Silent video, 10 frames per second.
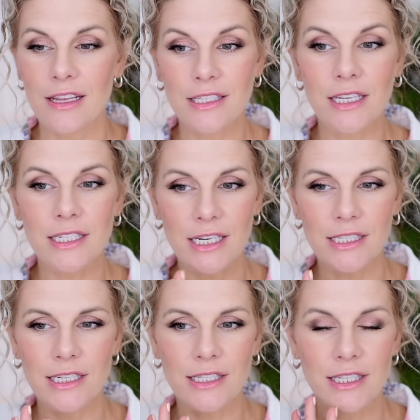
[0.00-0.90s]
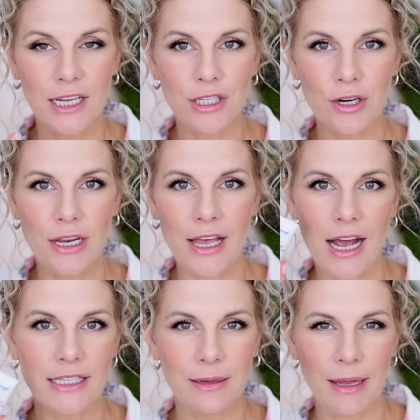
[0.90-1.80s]
This is a tinted sunscreen that
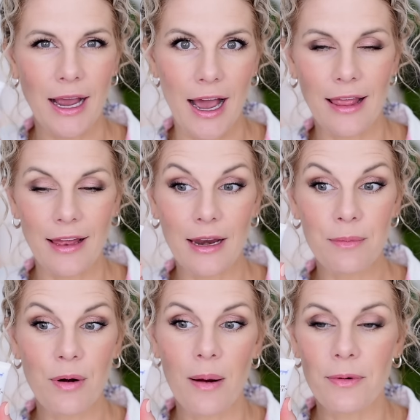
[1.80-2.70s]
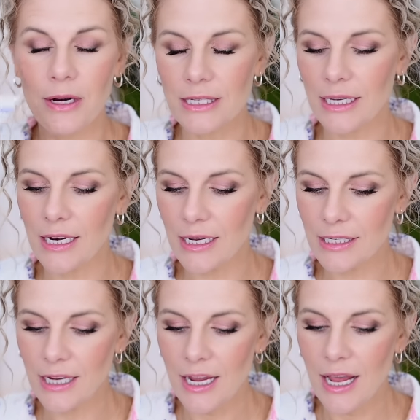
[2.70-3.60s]
has some like highlighting properties in
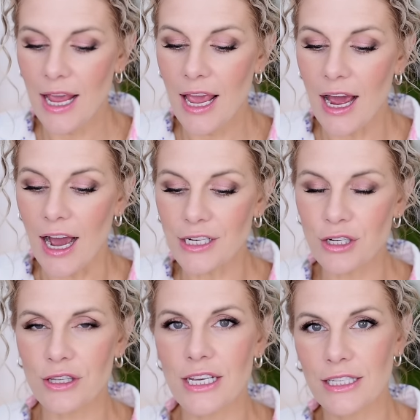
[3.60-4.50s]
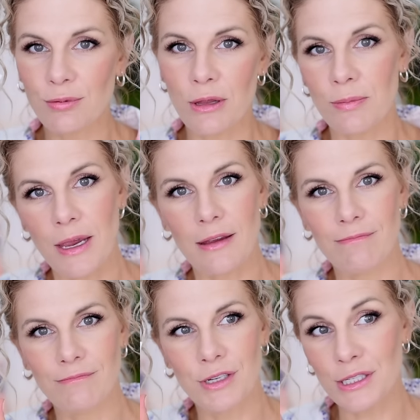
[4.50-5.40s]
it. I took this with
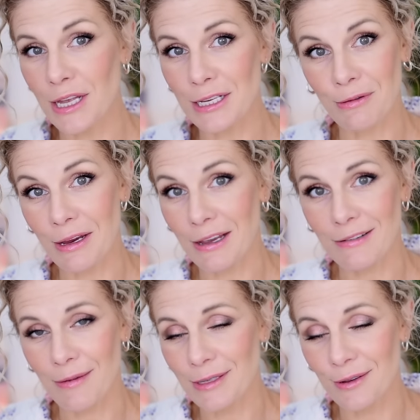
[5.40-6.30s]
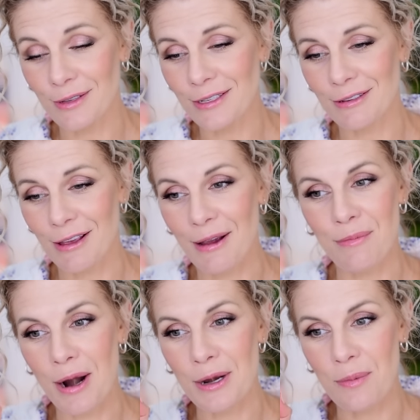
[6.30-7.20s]
me just last weekend. I'm so this is like a
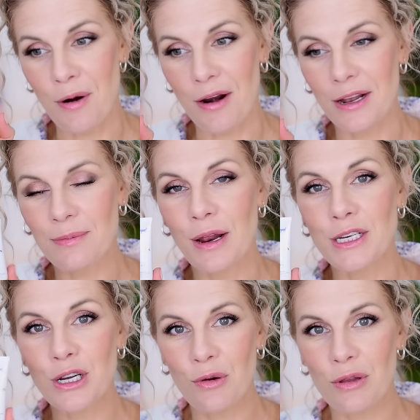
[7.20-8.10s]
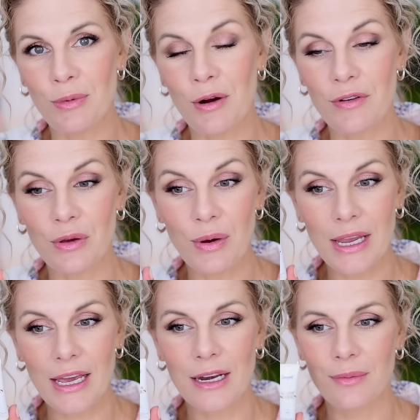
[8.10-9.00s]
brand new product, but I took it with me over the
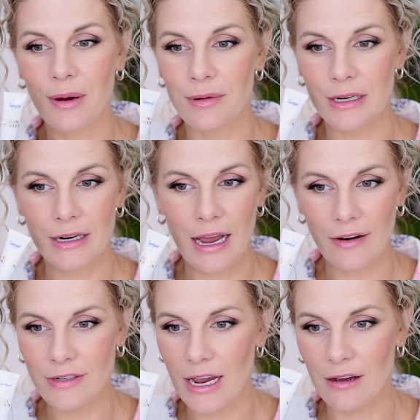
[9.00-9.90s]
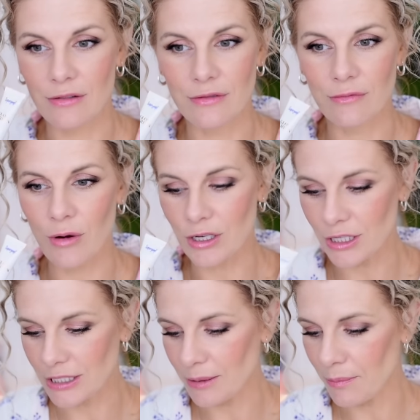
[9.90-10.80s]
weekend. We were out of town
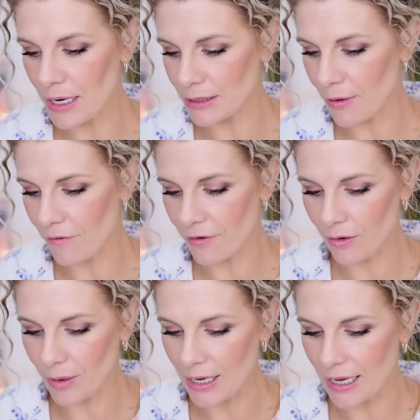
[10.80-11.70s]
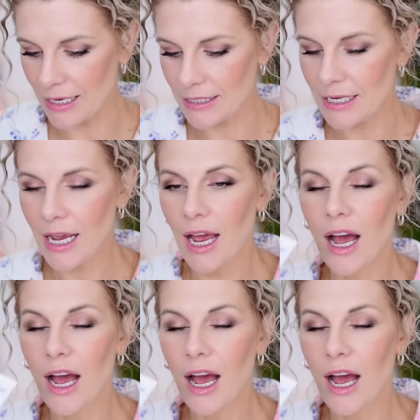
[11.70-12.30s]
watching some baseball for the weekend.